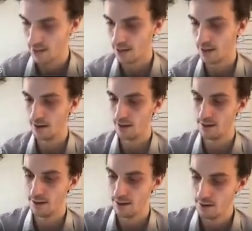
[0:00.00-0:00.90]
Uh,
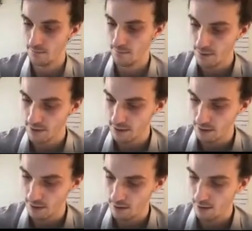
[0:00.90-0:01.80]
the theorem is
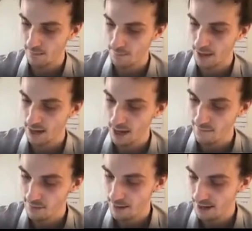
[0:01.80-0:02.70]
that
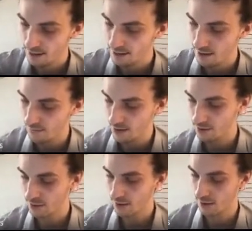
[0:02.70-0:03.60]
having made this
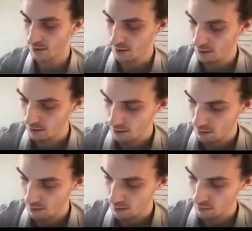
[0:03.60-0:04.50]
definition
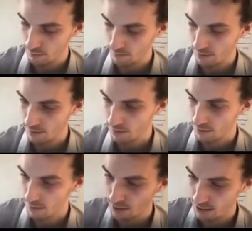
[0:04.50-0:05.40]
with this
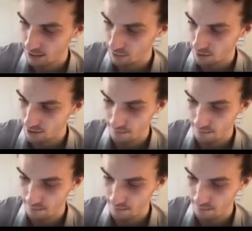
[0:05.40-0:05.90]
seemingly strange mm-hmm.